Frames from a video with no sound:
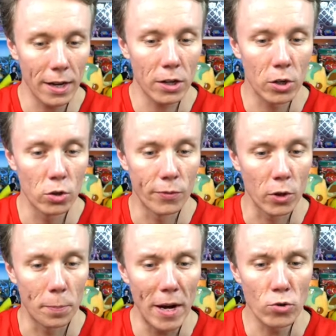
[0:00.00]
thank you for
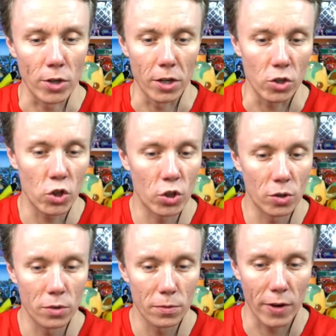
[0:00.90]
your
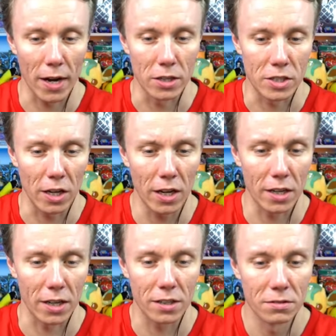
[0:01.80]
patronage. Fine,
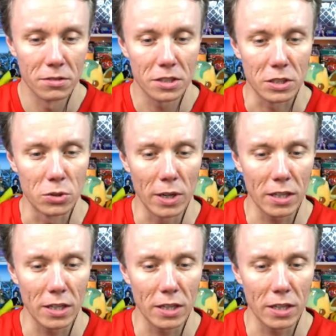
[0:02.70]
sir. See you